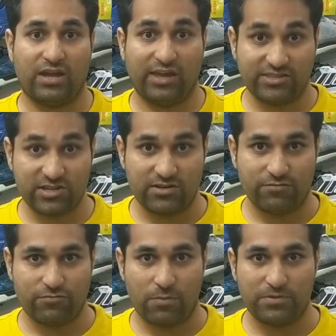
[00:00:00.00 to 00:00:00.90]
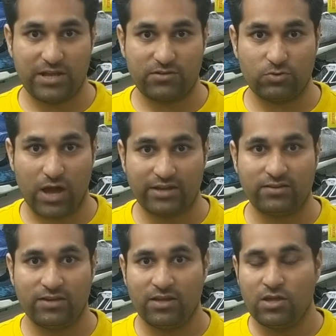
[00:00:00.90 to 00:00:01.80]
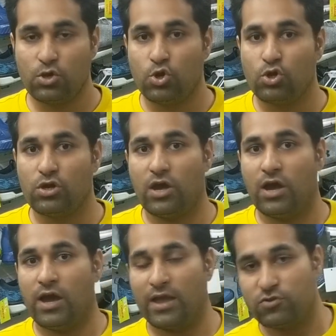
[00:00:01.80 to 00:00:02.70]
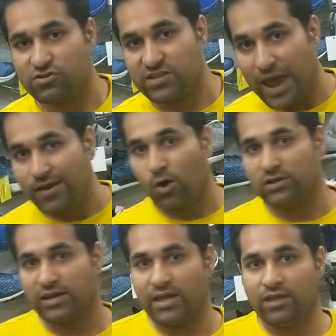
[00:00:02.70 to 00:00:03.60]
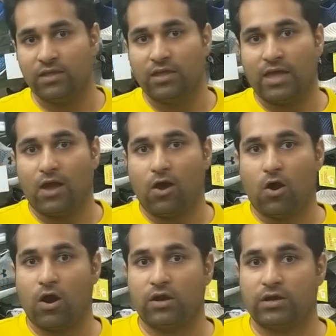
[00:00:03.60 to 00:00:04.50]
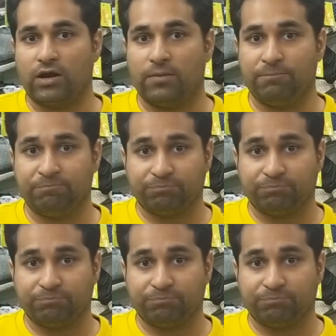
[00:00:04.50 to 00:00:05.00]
kitchen from day to night, you stand all day, or